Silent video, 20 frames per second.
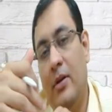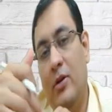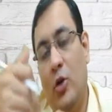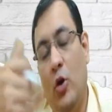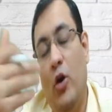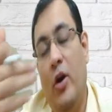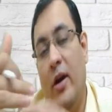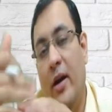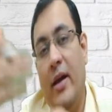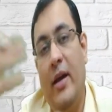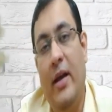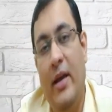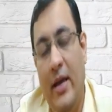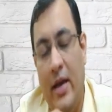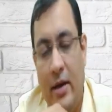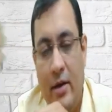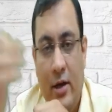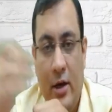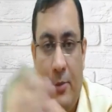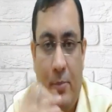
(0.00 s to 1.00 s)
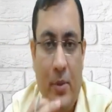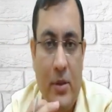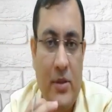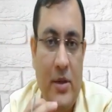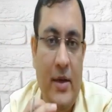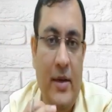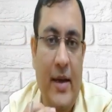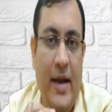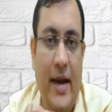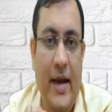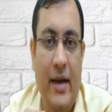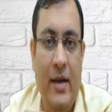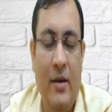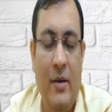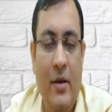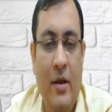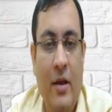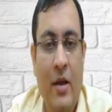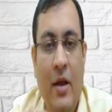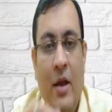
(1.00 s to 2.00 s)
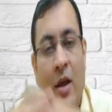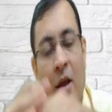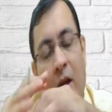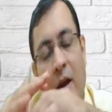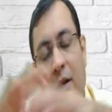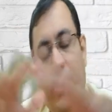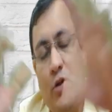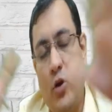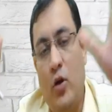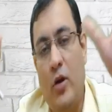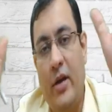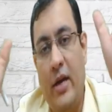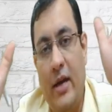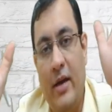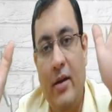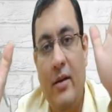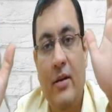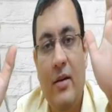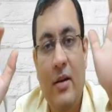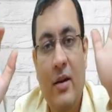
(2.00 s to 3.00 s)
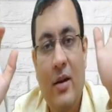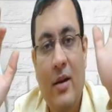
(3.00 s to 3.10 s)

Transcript: theoretically 100% debt, it's okay.